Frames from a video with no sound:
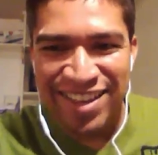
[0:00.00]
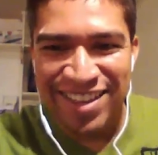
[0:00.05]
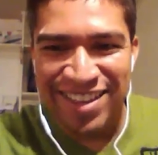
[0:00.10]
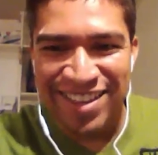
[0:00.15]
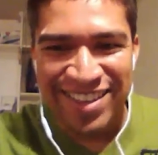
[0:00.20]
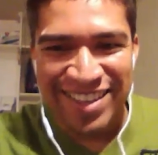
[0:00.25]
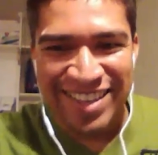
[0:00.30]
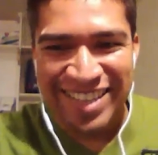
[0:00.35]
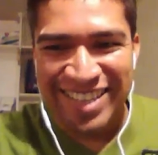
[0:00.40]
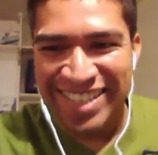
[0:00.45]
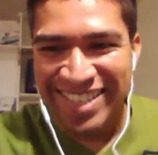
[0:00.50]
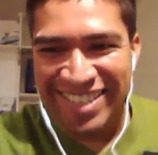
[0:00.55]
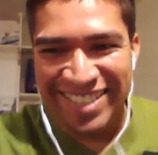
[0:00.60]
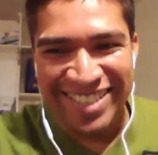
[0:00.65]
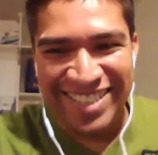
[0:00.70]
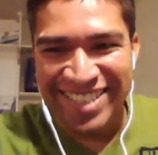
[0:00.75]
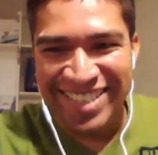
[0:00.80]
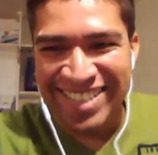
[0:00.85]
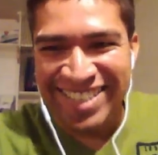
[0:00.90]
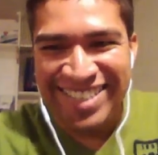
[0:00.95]
but
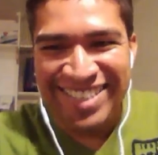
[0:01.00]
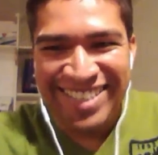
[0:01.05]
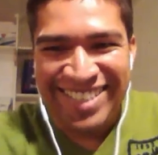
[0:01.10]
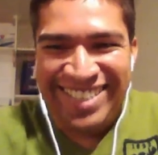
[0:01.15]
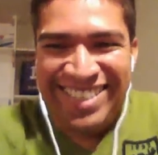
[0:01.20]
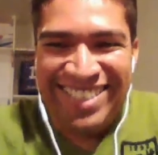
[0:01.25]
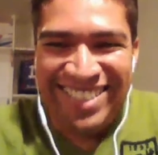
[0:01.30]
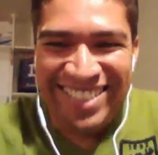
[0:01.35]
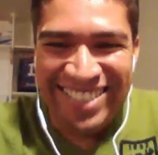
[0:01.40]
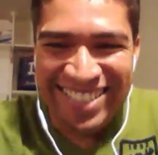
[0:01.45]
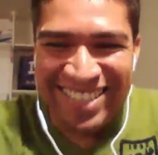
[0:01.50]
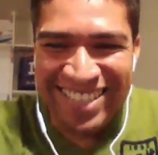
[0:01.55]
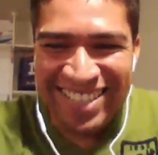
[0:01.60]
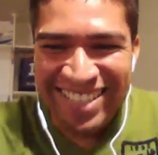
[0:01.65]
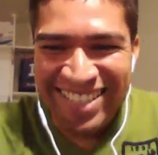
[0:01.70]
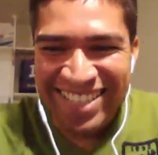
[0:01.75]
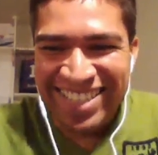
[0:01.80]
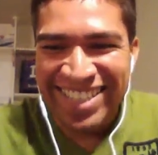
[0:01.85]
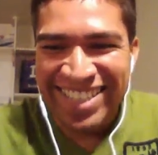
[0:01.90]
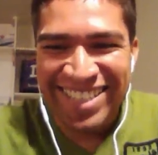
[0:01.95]
I got the
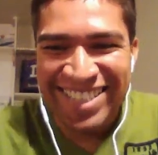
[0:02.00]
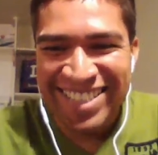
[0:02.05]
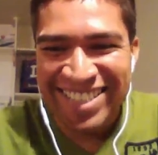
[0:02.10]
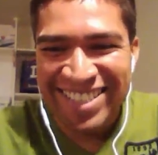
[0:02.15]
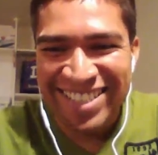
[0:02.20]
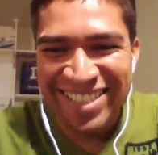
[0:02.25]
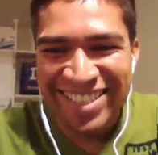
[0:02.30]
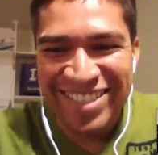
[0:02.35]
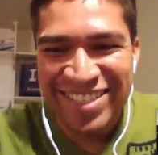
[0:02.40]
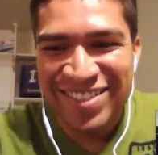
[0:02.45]
rest of it.